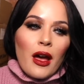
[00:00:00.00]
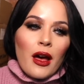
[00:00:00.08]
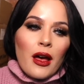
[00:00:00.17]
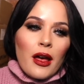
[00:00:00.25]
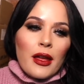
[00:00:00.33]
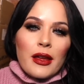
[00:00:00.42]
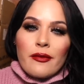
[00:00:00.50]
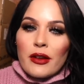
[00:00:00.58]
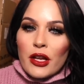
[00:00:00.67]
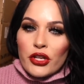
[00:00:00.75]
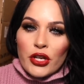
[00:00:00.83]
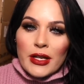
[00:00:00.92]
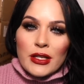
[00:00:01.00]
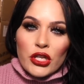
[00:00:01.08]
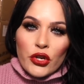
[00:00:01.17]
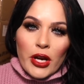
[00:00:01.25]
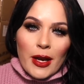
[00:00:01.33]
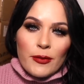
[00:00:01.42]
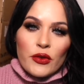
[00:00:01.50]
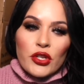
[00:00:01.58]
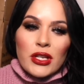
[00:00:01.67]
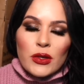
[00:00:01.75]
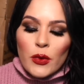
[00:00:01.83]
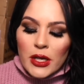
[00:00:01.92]
Uh, even on your Instagram, you
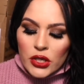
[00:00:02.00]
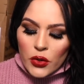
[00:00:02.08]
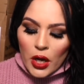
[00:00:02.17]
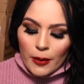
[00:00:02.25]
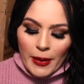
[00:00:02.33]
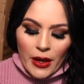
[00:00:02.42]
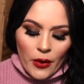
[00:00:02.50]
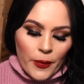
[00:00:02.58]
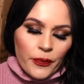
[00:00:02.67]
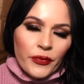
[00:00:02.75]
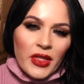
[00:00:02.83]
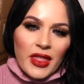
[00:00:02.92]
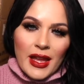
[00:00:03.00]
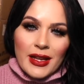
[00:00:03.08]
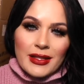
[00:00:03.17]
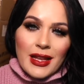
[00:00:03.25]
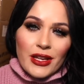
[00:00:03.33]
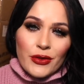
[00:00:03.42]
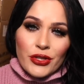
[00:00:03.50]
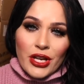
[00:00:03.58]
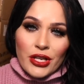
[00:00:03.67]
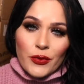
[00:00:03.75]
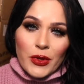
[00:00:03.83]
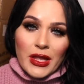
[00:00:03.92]
just want to talk about things that you
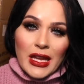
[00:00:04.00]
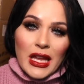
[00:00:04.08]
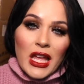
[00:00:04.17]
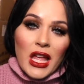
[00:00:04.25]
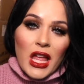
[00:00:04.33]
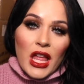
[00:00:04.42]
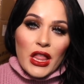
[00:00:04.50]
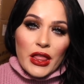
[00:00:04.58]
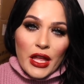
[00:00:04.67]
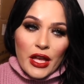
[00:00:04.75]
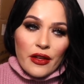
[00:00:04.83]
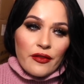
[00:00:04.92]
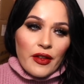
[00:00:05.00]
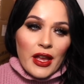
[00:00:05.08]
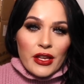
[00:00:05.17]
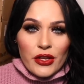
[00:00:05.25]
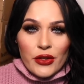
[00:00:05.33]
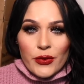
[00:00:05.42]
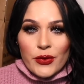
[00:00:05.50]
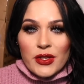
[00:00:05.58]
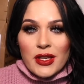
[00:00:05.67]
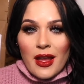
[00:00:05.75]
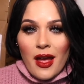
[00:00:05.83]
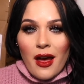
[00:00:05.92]
genuinely love and
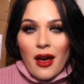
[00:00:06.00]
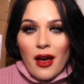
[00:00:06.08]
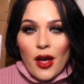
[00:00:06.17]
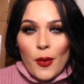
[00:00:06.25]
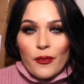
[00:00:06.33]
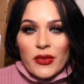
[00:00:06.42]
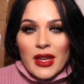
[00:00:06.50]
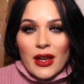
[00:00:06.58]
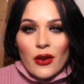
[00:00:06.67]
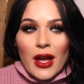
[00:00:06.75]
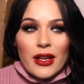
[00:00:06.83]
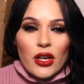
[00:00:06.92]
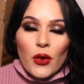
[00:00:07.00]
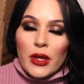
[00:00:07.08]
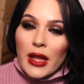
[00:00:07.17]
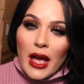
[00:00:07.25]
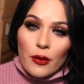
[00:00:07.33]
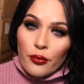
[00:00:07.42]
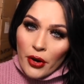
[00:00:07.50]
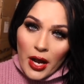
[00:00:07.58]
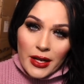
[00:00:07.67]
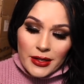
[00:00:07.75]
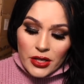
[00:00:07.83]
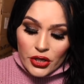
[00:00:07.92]
use. Um, now, I know a lot of
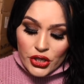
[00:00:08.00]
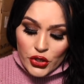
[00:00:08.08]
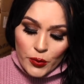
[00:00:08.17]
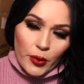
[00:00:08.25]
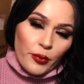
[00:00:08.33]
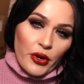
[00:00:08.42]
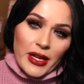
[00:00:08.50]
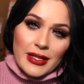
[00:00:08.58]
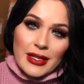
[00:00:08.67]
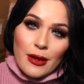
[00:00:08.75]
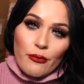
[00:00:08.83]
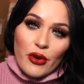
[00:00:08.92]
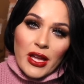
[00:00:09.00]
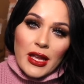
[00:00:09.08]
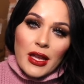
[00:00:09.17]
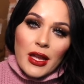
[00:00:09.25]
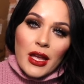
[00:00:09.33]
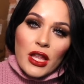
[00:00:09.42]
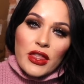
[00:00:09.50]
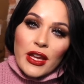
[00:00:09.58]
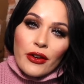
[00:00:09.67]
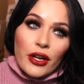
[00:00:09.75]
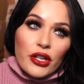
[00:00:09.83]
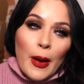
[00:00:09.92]
products are super pricey, but
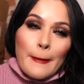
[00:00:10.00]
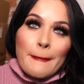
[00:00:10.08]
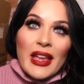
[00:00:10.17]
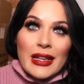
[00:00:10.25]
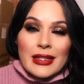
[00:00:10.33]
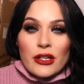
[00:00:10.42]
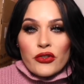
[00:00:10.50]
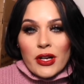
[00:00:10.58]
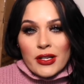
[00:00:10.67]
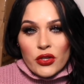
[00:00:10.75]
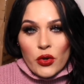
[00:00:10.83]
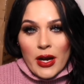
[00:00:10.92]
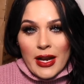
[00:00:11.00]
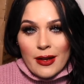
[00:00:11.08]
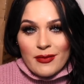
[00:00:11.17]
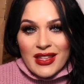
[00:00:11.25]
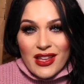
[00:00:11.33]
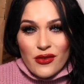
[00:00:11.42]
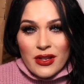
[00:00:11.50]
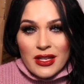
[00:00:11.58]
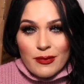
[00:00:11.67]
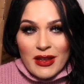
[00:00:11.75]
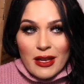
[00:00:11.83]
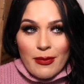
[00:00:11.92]
there are amazing drugstore items that you can
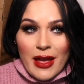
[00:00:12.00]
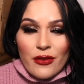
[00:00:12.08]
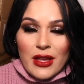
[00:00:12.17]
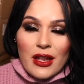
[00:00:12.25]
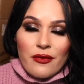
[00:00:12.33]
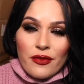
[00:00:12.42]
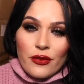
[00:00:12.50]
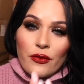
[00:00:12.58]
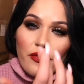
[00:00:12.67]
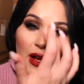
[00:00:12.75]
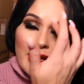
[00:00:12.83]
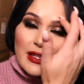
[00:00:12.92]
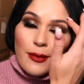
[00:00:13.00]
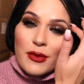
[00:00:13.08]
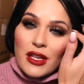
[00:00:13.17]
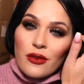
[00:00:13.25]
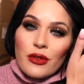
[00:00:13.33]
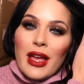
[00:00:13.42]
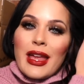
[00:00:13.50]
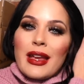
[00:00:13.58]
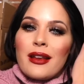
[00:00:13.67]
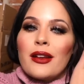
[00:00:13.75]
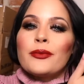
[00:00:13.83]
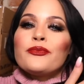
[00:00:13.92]
speak about that if you find something you
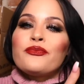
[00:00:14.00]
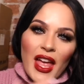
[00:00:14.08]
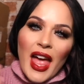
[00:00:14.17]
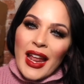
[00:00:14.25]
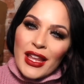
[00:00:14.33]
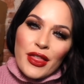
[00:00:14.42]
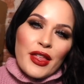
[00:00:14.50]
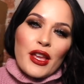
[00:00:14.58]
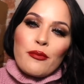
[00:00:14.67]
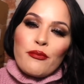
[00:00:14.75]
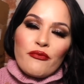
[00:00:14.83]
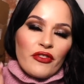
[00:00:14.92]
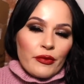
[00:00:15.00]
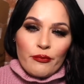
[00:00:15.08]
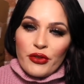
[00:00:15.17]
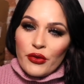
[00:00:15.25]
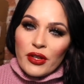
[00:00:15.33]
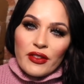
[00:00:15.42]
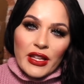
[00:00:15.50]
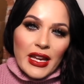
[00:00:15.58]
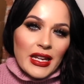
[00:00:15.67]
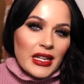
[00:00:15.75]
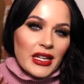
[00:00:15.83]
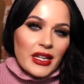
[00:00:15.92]
like, anything beauty
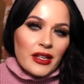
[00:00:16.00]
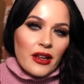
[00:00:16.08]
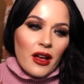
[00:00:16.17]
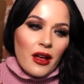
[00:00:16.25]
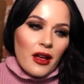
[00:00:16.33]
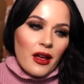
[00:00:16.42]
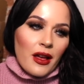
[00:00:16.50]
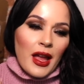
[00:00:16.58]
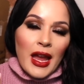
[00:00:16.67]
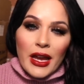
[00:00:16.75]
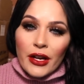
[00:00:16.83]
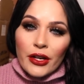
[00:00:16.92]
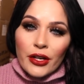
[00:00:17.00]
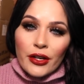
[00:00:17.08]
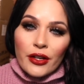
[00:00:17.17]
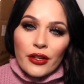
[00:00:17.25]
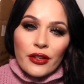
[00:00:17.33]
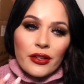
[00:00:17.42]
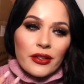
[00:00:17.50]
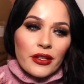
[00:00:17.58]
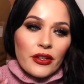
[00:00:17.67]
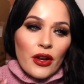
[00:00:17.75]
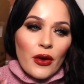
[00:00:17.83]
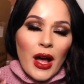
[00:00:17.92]
related, uh, hair,
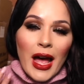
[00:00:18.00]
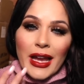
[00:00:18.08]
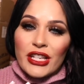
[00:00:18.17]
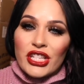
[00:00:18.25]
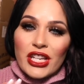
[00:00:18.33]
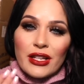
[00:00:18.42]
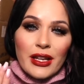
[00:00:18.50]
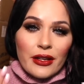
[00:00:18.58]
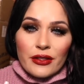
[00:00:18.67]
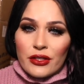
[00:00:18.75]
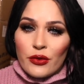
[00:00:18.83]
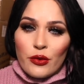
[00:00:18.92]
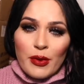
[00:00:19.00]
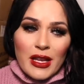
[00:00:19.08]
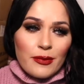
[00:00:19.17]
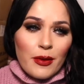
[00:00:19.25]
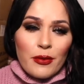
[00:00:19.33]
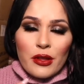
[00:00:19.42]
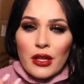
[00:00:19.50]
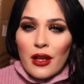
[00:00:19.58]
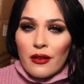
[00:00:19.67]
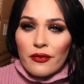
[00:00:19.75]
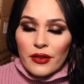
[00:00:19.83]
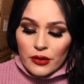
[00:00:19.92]
you know, hygiene, like toothpaste. People
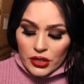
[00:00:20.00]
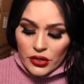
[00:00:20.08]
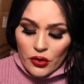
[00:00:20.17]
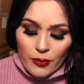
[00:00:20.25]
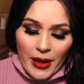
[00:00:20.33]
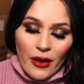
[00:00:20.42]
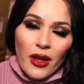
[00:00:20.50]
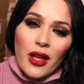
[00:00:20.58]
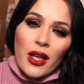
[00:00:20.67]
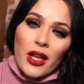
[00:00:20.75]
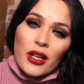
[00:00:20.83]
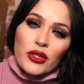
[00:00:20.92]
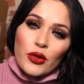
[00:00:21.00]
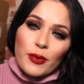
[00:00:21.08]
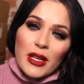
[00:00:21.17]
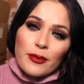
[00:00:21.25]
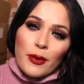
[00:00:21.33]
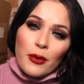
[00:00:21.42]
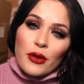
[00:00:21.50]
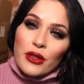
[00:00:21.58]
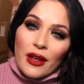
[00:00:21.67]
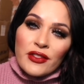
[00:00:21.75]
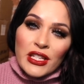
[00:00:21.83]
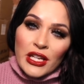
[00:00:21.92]
love to know about toothpaste. People
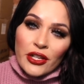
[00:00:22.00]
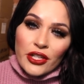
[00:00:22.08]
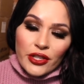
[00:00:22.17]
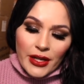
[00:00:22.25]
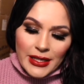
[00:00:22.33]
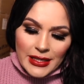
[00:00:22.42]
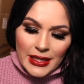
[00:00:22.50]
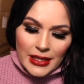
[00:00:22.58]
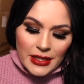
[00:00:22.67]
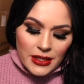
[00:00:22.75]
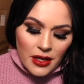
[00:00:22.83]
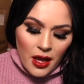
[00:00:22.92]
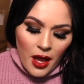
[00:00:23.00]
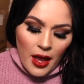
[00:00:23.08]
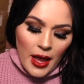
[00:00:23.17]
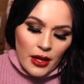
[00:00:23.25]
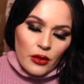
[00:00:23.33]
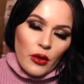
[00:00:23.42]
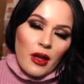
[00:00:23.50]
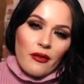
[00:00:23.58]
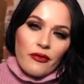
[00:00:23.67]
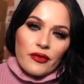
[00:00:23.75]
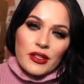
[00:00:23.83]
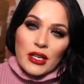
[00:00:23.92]
love to hear your ideas and
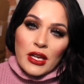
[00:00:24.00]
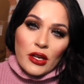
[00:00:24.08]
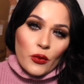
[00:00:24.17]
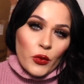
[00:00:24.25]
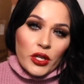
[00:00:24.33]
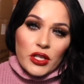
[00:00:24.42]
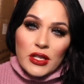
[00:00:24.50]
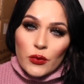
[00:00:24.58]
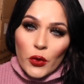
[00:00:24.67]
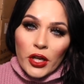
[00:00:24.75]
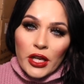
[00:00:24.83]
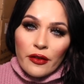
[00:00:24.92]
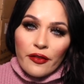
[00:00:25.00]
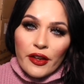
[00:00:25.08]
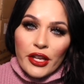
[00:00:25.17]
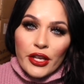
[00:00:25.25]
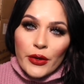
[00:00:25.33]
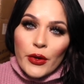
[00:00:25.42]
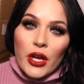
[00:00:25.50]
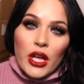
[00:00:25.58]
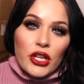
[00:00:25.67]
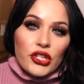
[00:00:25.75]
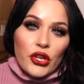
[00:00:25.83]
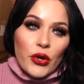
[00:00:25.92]
love to hear what is working for you.
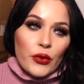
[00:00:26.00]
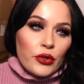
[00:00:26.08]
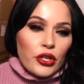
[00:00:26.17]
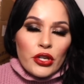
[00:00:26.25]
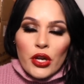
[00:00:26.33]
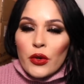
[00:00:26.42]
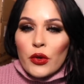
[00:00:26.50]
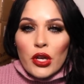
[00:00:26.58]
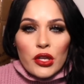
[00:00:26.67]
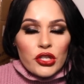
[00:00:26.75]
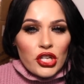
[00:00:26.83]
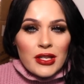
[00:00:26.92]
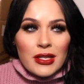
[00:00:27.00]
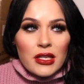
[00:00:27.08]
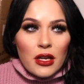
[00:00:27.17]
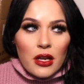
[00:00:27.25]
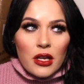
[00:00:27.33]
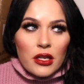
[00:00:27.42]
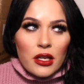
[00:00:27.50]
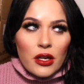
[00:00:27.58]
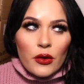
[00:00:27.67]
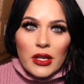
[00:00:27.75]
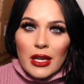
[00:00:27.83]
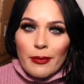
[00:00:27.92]
So, you know, just, you
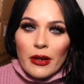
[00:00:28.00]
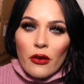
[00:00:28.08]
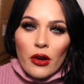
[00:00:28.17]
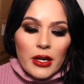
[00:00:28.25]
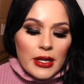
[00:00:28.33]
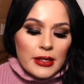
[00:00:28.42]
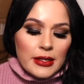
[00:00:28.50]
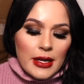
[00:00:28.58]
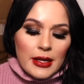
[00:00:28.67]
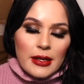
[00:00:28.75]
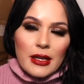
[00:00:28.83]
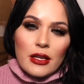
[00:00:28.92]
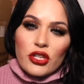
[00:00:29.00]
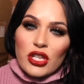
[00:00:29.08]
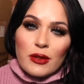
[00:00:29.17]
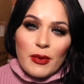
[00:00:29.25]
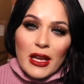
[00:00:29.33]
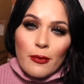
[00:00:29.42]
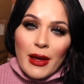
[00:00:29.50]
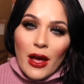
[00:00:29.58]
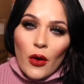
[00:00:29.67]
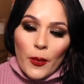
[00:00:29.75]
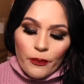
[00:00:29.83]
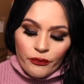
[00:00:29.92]
know, keep it honest and speak
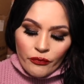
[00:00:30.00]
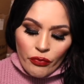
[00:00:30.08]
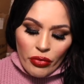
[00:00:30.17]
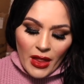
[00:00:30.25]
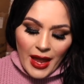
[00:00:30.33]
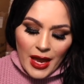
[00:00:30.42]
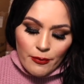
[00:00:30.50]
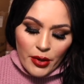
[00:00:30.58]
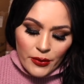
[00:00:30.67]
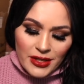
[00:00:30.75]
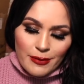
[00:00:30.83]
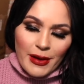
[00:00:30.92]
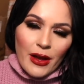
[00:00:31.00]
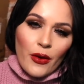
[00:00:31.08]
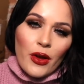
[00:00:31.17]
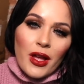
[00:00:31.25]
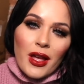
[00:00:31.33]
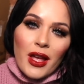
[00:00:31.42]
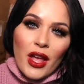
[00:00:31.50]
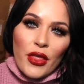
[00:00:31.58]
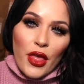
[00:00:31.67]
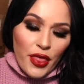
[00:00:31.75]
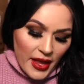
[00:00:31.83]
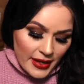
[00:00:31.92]
about and post about
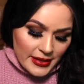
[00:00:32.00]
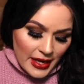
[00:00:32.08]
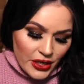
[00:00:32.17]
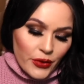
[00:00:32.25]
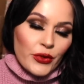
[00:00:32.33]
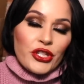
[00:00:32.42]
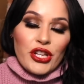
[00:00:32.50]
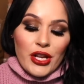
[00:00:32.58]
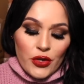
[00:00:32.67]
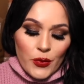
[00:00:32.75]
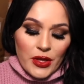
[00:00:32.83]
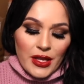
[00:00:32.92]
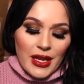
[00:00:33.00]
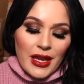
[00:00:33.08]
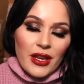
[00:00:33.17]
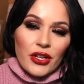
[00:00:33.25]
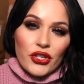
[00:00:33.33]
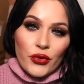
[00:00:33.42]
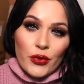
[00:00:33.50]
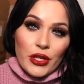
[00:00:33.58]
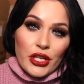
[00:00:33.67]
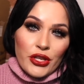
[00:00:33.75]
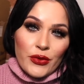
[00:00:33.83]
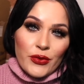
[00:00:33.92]
the things that you genuinely,
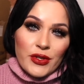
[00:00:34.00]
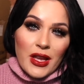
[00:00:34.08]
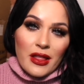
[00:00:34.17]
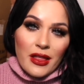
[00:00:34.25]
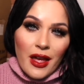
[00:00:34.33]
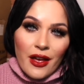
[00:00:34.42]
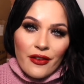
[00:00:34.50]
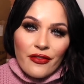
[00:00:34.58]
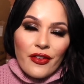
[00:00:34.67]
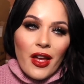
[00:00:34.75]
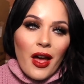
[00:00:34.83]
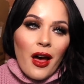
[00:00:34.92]
truly use and love.